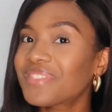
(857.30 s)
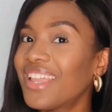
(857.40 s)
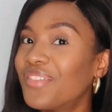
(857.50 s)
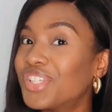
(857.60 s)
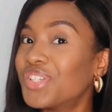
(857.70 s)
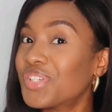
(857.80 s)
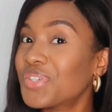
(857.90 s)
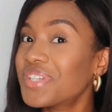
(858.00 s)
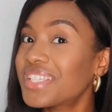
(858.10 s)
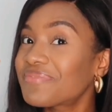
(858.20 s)
which you
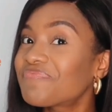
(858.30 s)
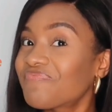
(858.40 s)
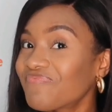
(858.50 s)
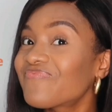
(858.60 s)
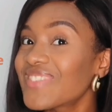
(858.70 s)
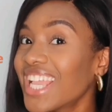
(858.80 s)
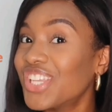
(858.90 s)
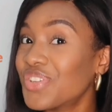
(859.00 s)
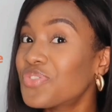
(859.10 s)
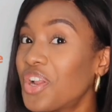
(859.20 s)

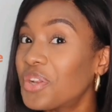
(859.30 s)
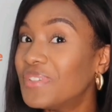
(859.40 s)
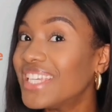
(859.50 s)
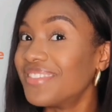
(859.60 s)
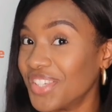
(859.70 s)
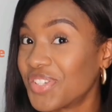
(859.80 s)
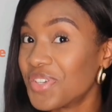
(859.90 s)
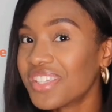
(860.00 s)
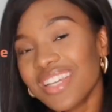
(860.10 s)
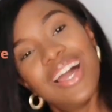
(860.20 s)
should follow me, you should.
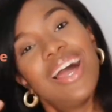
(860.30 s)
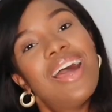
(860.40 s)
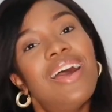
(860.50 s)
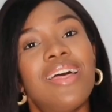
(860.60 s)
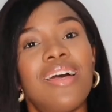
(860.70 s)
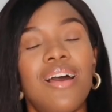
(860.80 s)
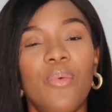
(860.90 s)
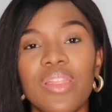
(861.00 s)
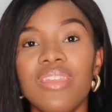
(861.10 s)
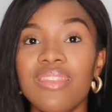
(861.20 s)

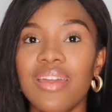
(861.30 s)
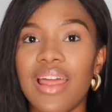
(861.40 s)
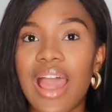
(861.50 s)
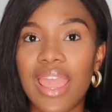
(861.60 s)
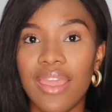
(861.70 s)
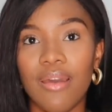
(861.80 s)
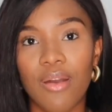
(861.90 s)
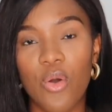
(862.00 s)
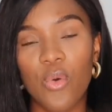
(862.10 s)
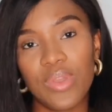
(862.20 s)
One thing that I
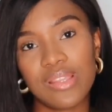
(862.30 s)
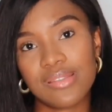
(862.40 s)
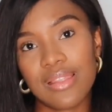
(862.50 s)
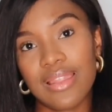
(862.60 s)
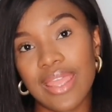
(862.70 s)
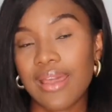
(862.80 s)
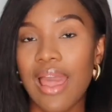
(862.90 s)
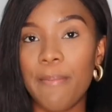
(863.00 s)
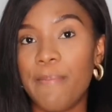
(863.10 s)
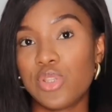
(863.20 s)
always like
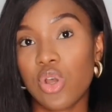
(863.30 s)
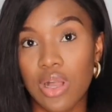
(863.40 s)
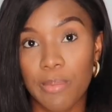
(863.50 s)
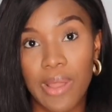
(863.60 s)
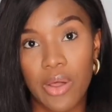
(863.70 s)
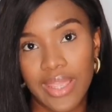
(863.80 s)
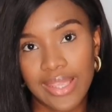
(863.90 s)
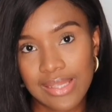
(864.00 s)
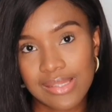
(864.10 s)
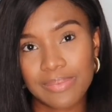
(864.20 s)
talk about
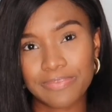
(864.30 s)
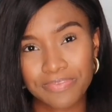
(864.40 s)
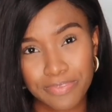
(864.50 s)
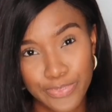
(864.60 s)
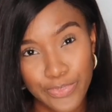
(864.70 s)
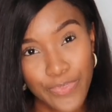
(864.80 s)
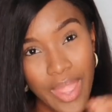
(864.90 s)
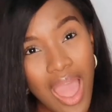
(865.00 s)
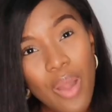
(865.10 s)
is how